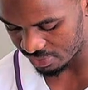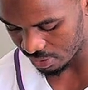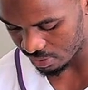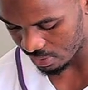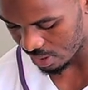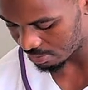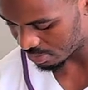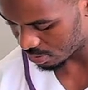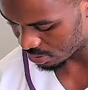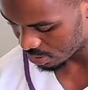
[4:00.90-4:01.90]

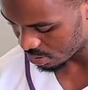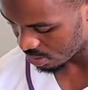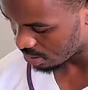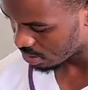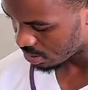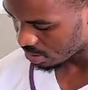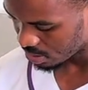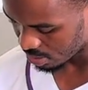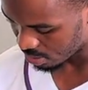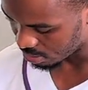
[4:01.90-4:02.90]
grams.
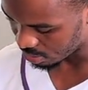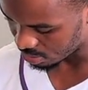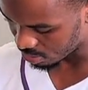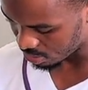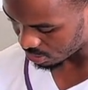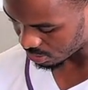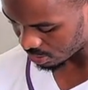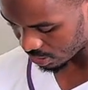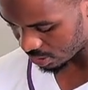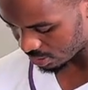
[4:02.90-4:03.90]
You can use
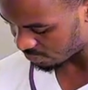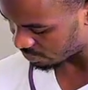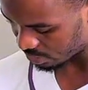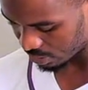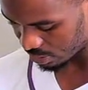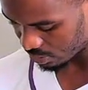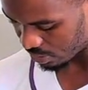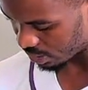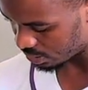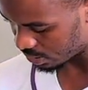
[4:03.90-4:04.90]
16, 17, or
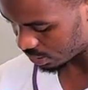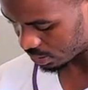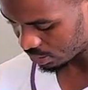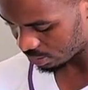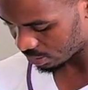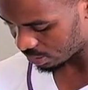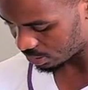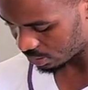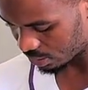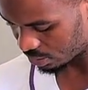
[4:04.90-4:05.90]
18,
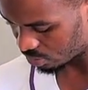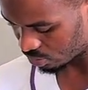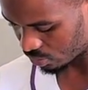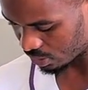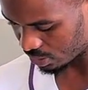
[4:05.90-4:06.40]
19 to 20.